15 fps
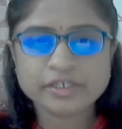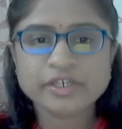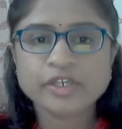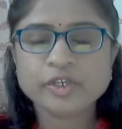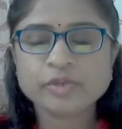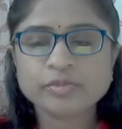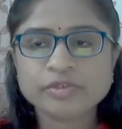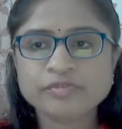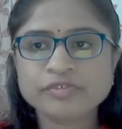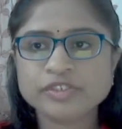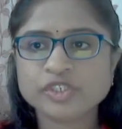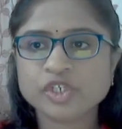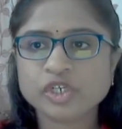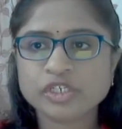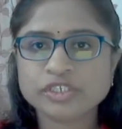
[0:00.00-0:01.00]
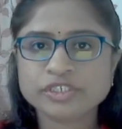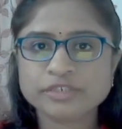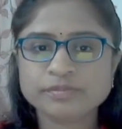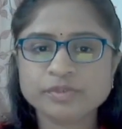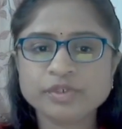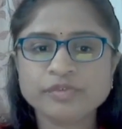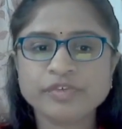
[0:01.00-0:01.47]
Human Physiology
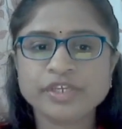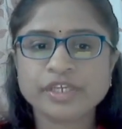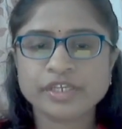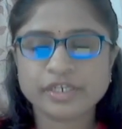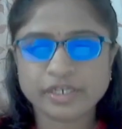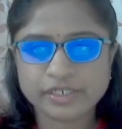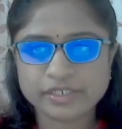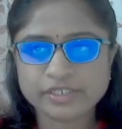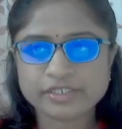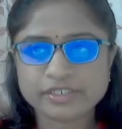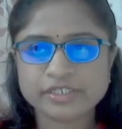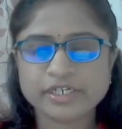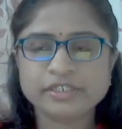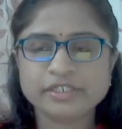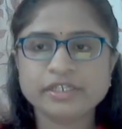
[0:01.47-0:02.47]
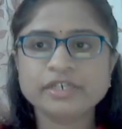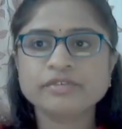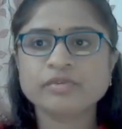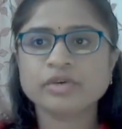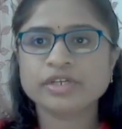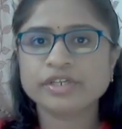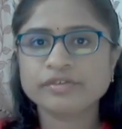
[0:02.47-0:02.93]
book, we can understand that
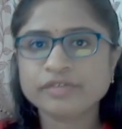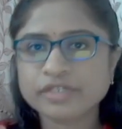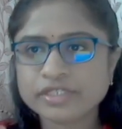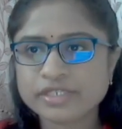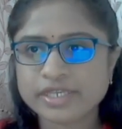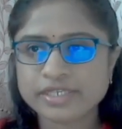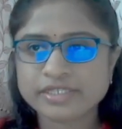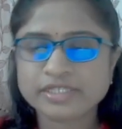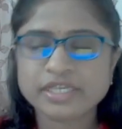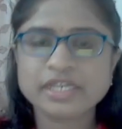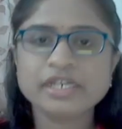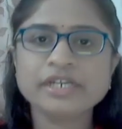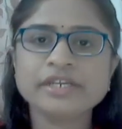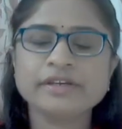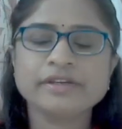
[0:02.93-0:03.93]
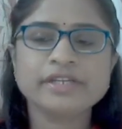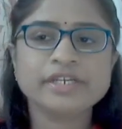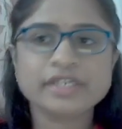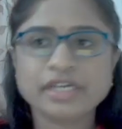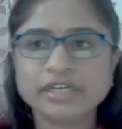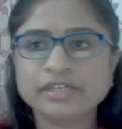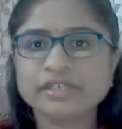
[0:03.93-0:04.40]
whatever is exhaled,
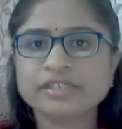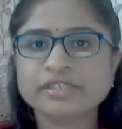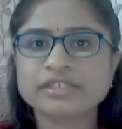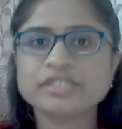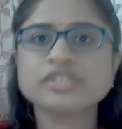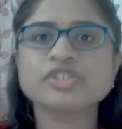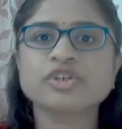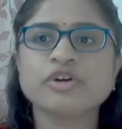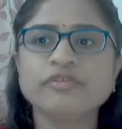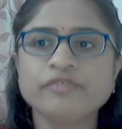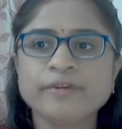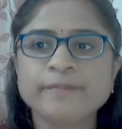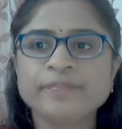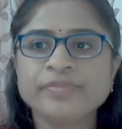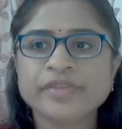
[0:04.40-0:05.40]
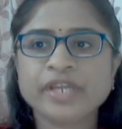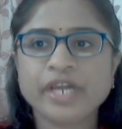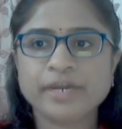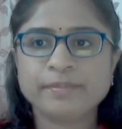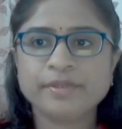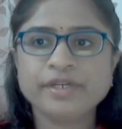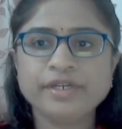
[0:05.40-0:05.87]
it consists of
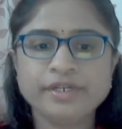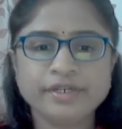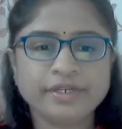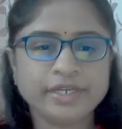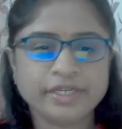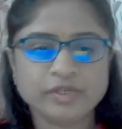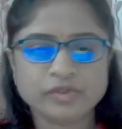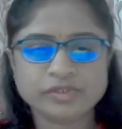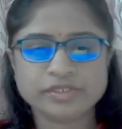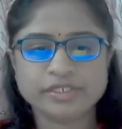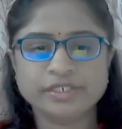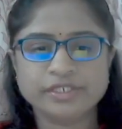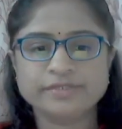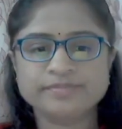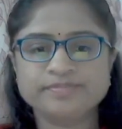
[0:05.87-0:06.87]
carbon dioxide.